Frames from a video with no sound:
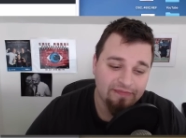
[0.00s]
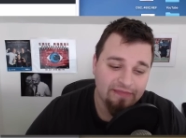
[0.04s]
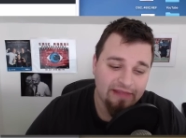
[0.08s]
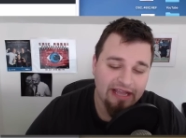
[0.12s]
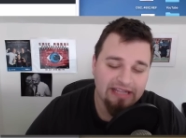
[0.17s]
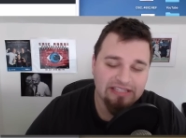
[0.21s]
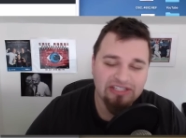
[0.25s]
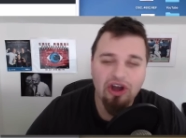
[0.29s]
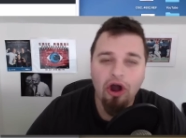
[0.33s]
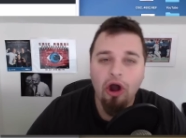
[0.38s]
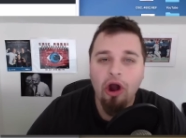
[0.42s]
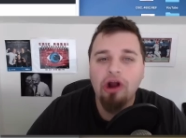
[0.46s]

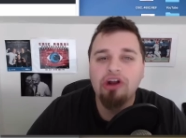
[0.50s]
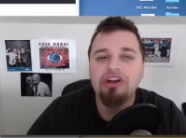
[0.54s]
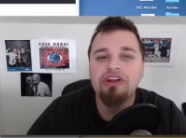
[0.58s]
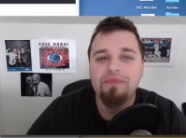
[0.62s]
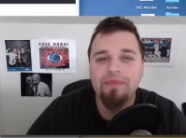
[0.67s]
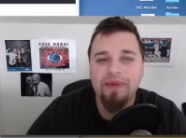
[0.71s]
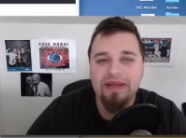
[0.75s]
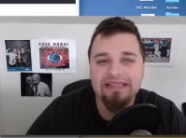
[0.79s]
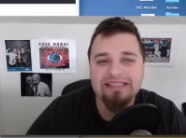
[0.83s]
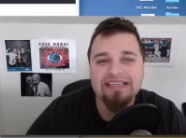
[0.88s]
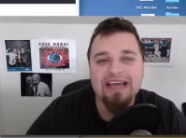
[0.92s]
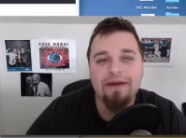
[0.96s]
it's hard to
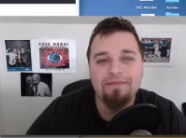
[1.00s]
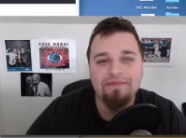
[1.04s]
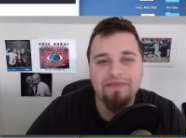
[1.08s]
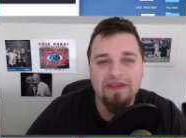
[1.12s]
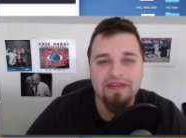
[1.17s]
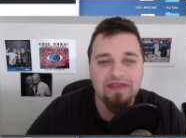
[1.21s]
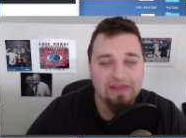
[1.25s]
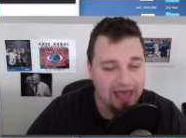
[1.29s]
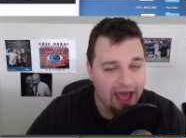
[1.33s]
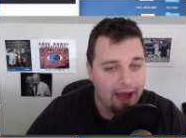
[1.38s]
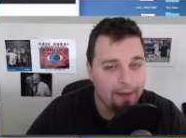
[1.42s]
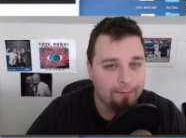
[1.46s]
be
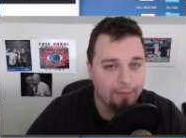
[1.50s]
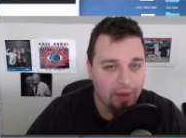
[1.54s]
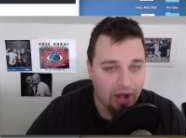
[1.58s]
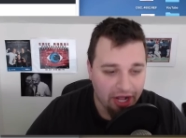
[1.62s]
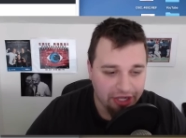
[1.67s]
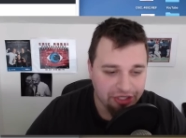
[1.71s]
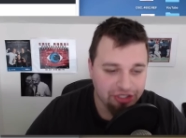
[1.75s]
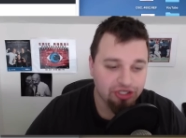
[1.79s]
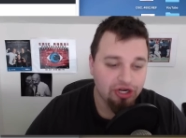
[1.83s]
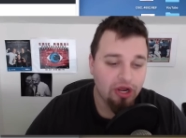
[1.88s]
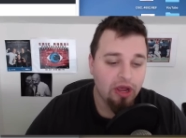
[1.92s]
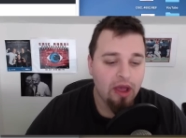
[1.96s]
tempted that
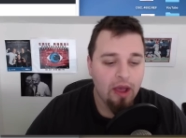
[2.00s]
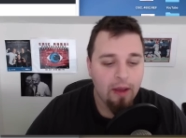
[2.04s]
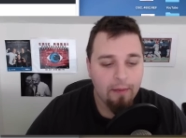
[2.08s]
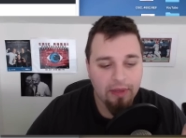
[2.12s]
much.